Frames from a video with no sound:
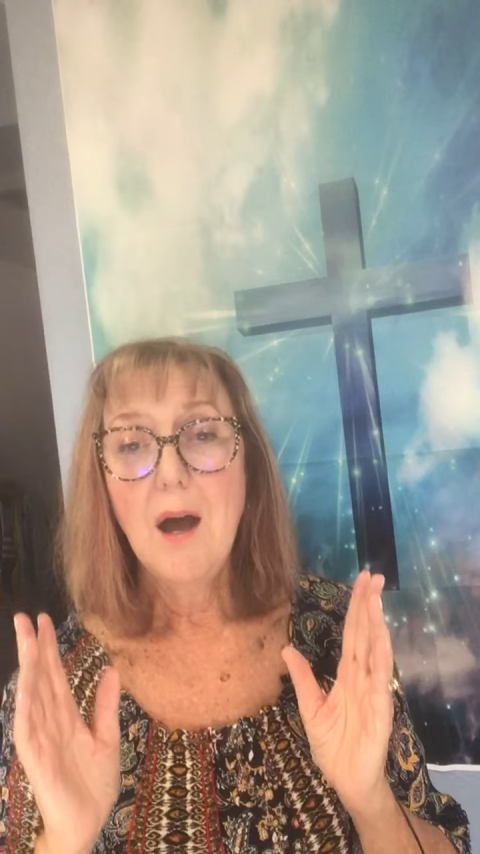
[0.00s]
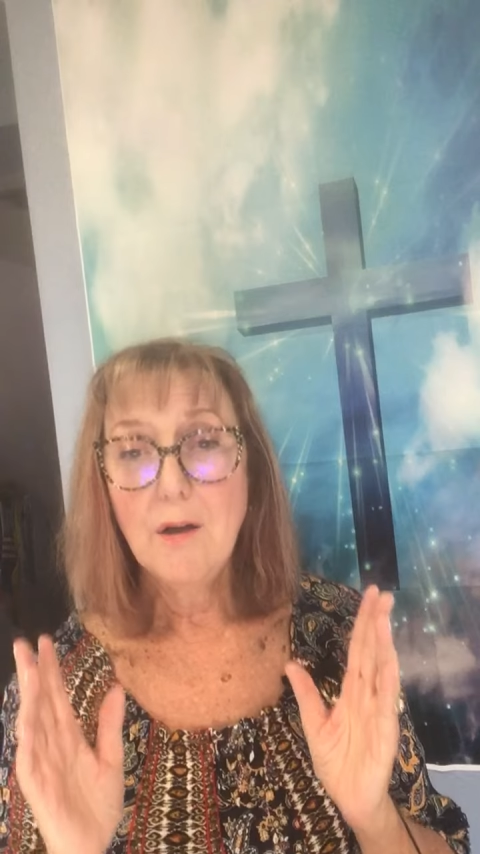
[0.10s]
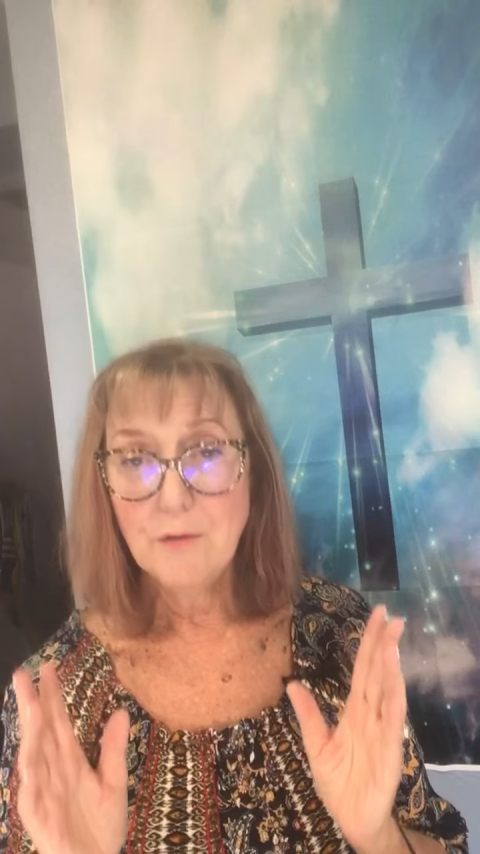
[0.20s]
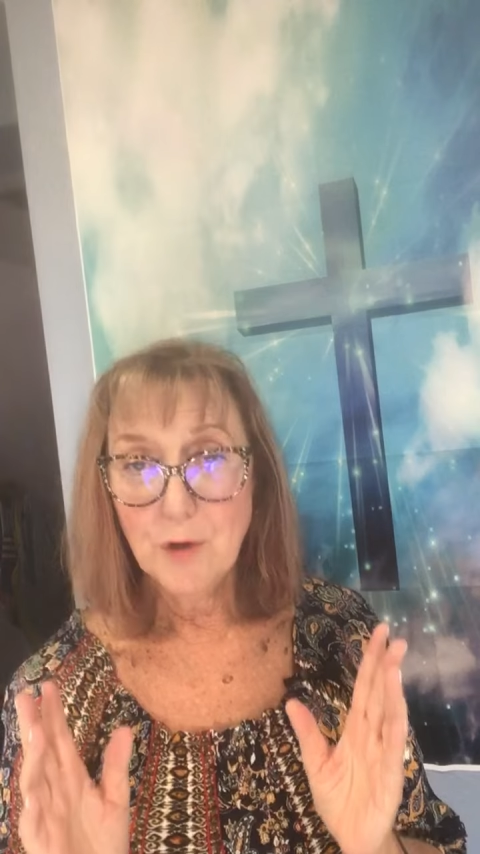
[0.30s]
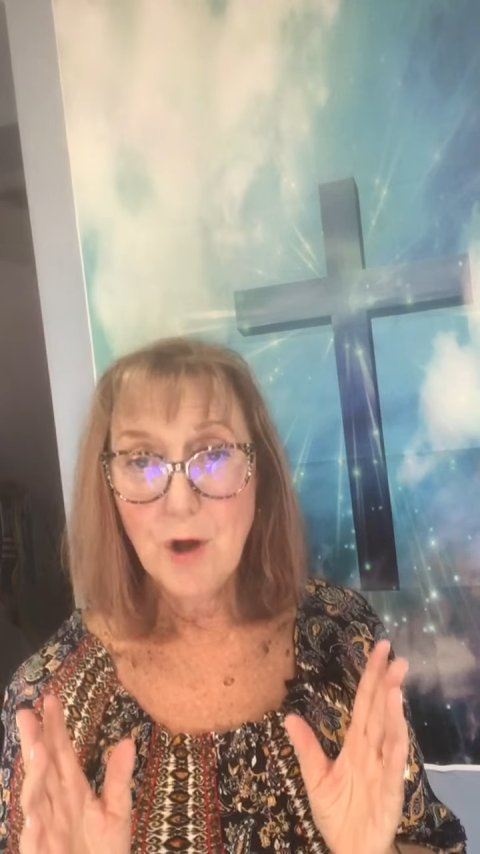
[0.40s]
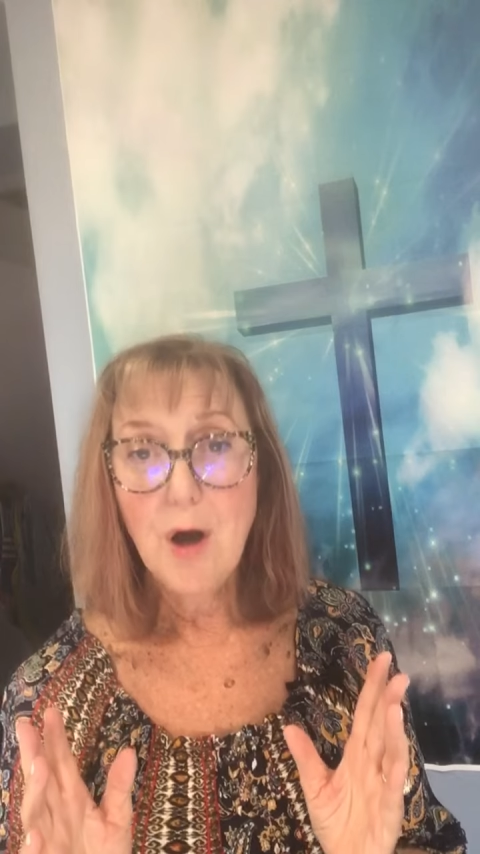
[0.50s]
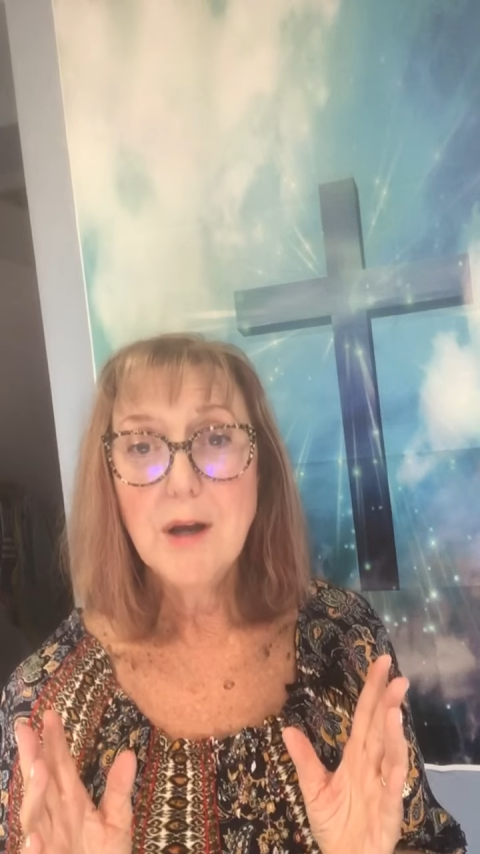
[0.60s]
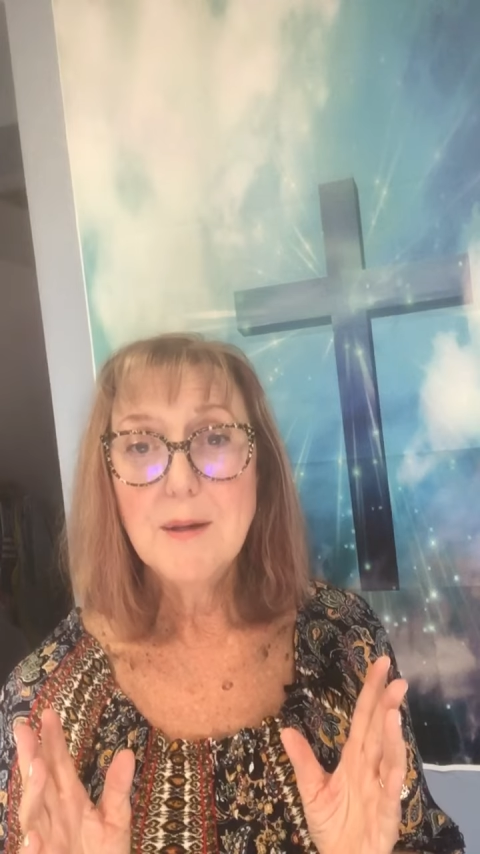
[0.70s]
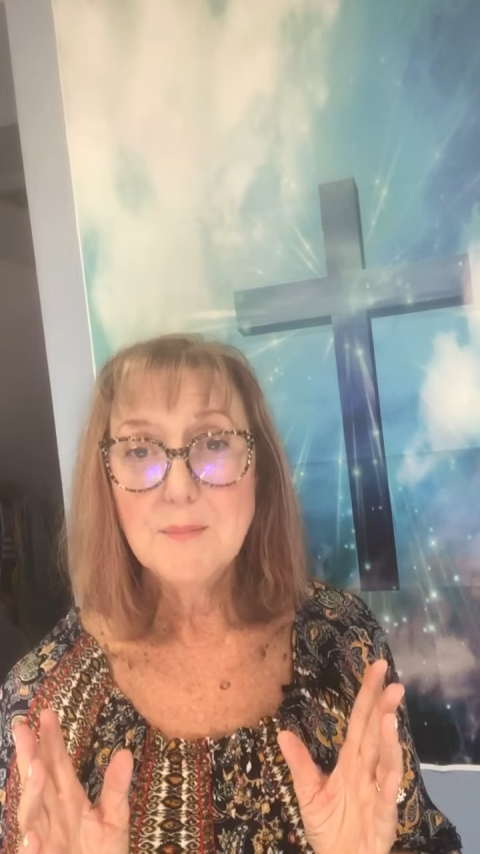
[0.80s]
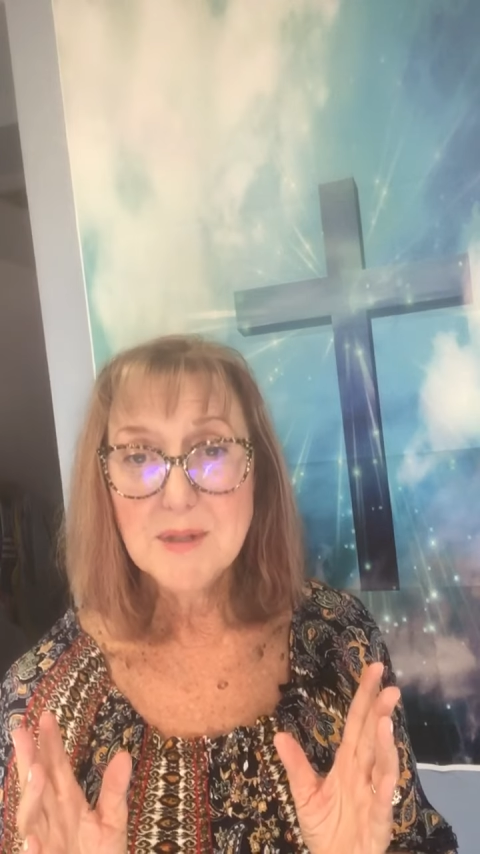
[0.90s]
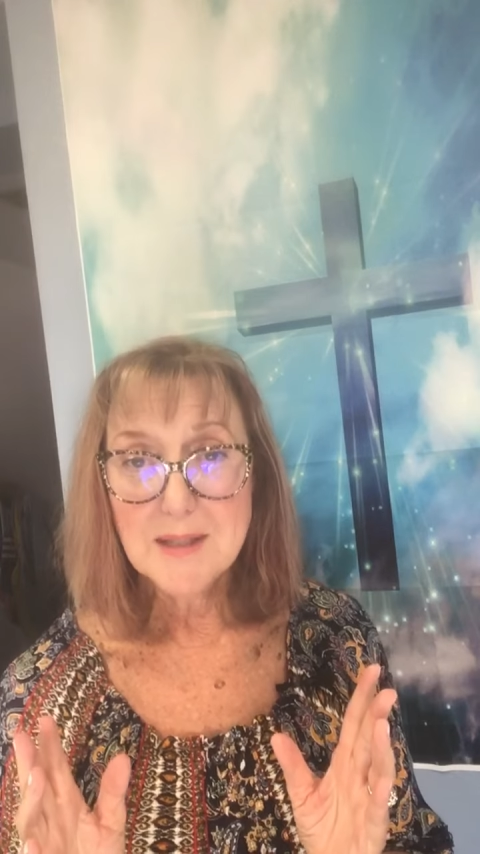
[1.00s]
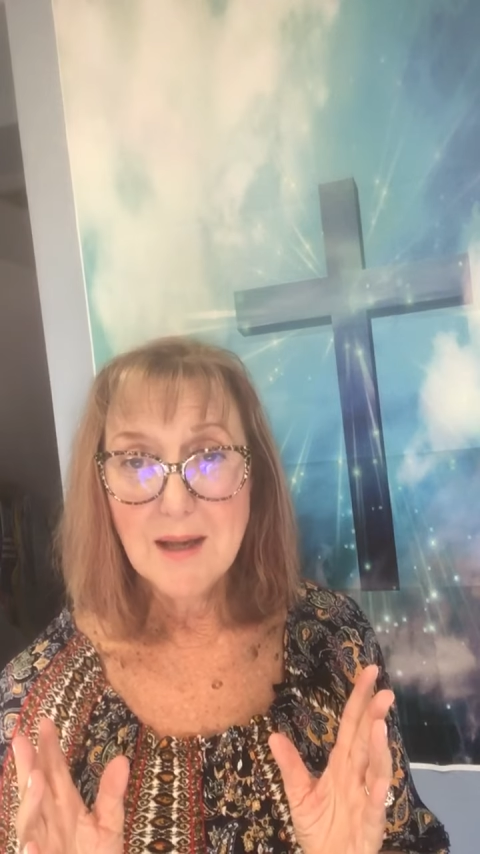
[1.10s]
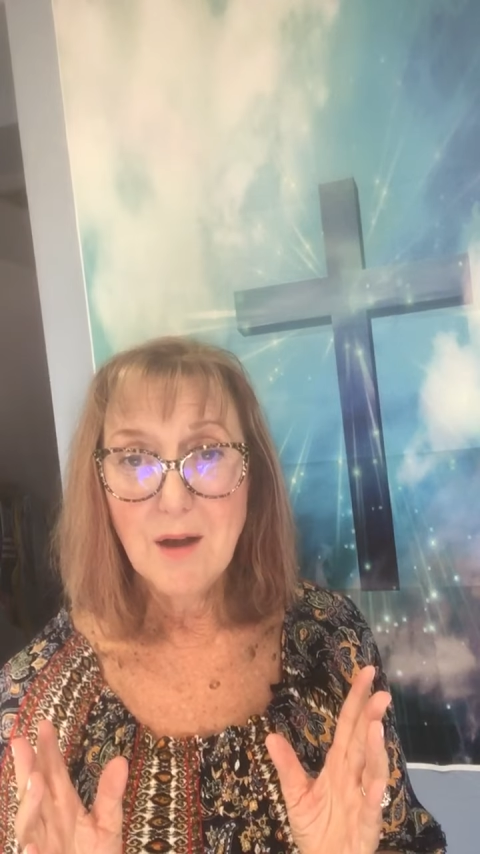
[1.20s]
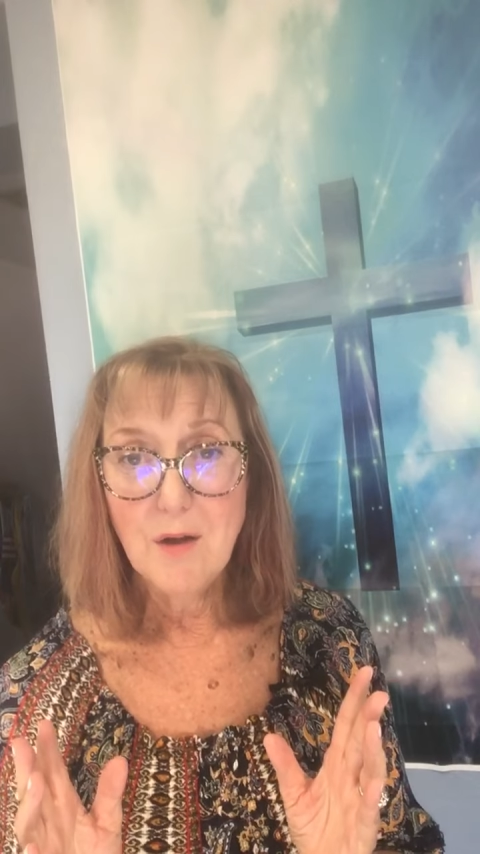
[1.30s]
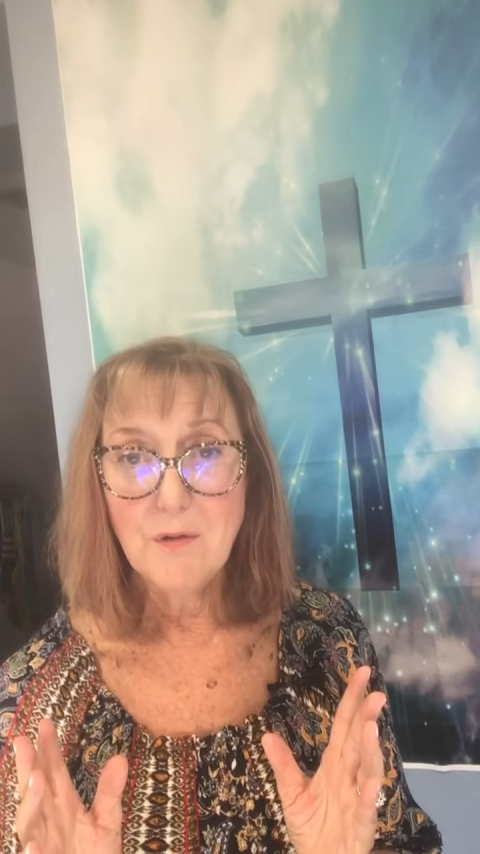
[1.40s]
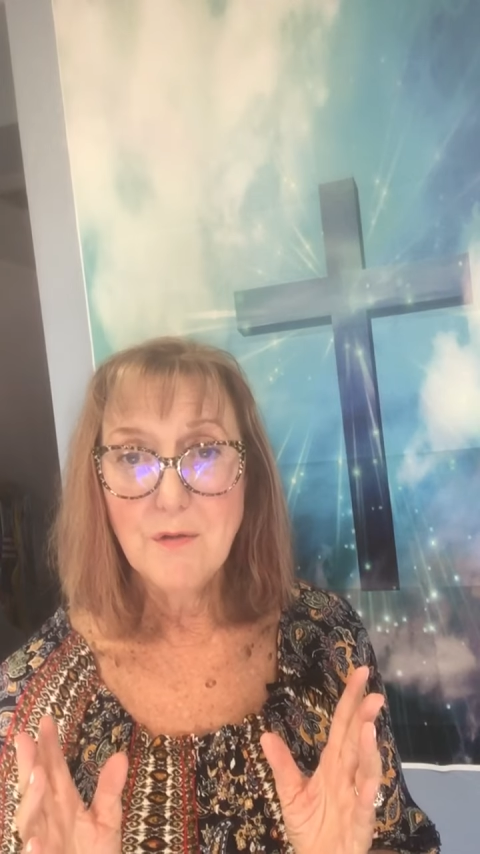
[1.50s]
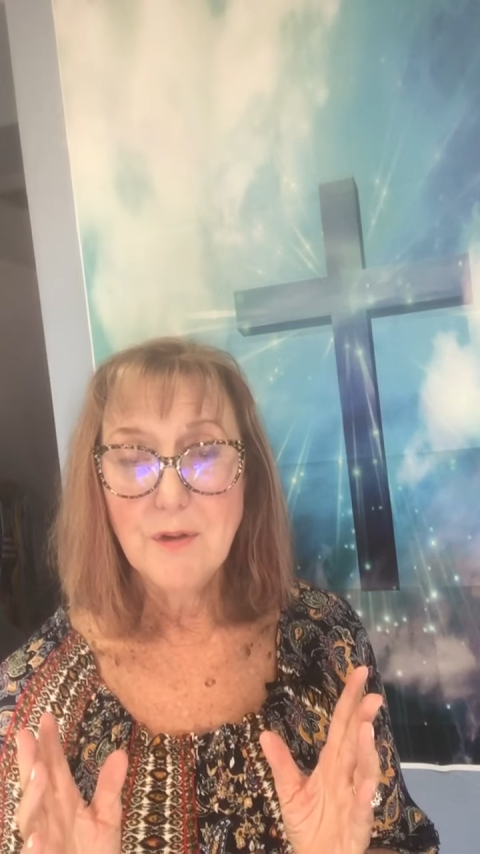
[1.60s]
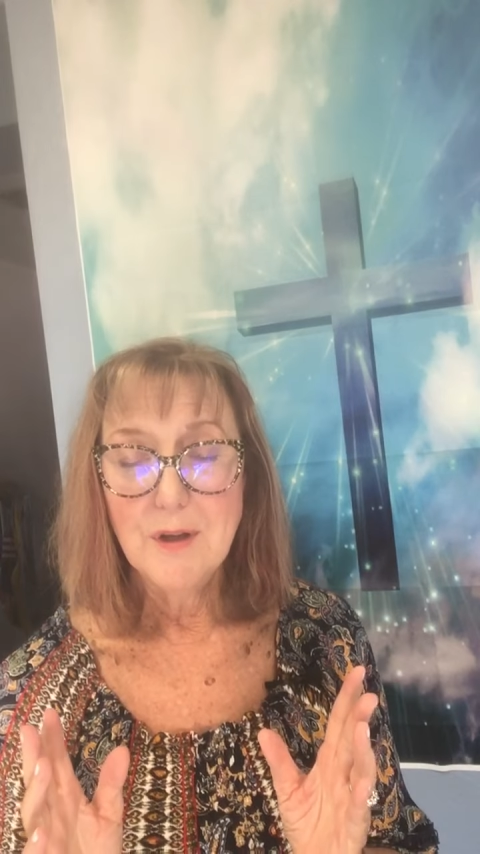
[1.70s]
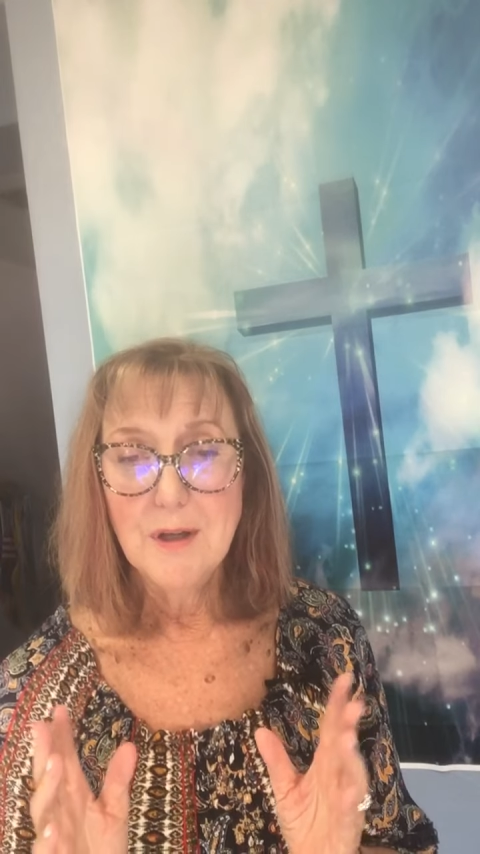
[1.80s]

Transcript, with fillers: of God Himself,